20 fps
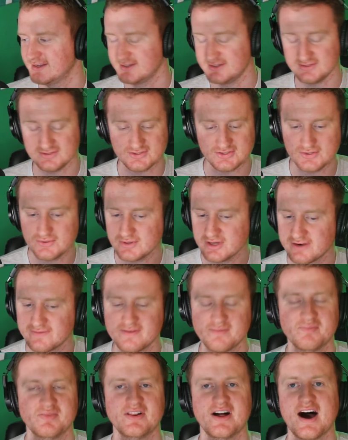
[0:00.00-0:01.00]
He's too good
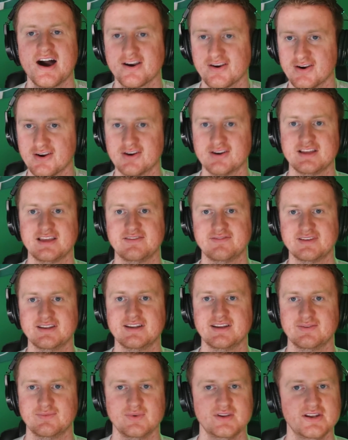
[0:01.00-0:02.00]
of a blocker
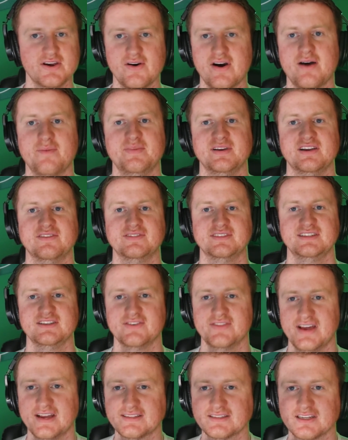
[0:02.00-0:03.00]
even, and we know how big of a
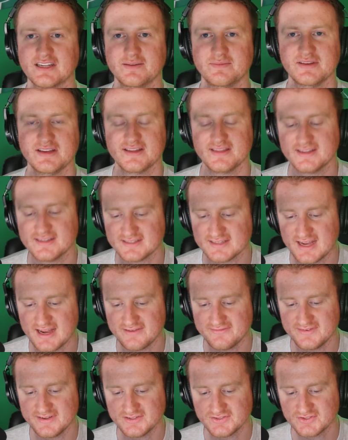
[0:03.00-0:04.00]
deal that's going to be in this
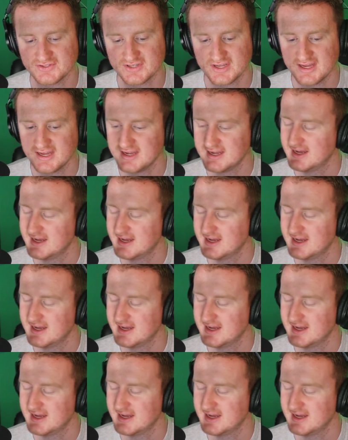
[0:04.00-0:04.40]
offense.